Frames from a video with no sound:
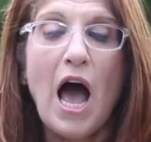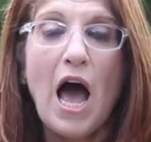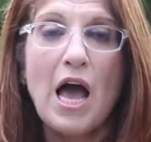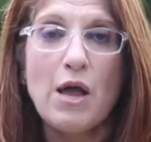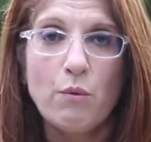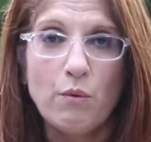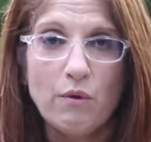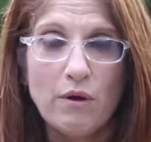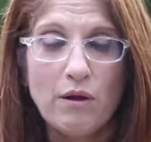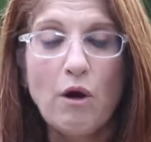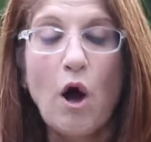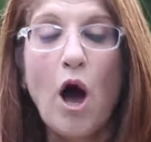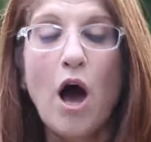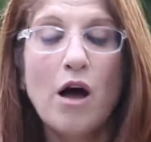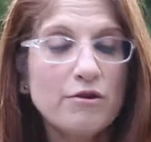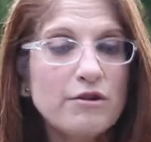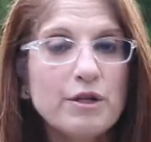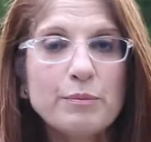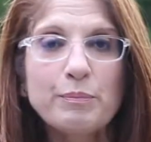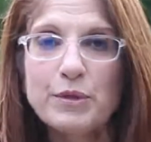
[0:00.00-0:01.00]
I will
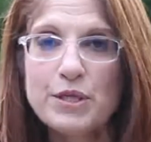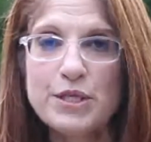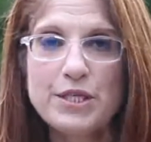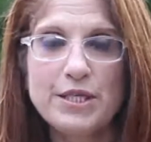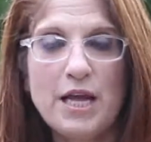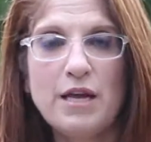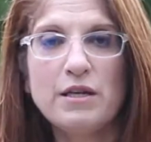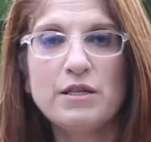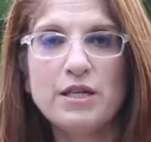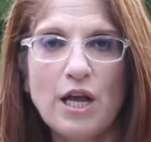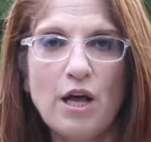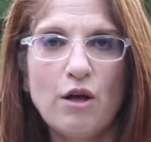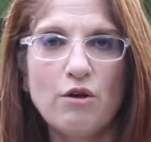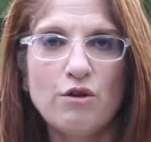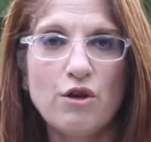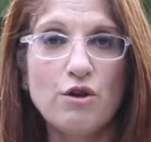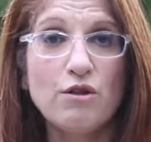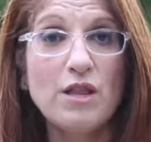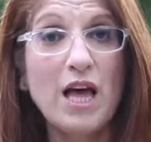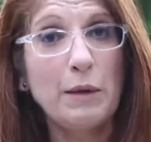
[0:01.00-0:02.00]
100% tell
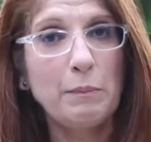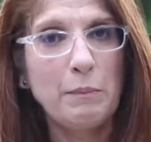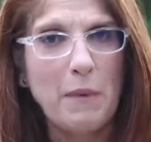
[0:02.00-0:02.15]
you that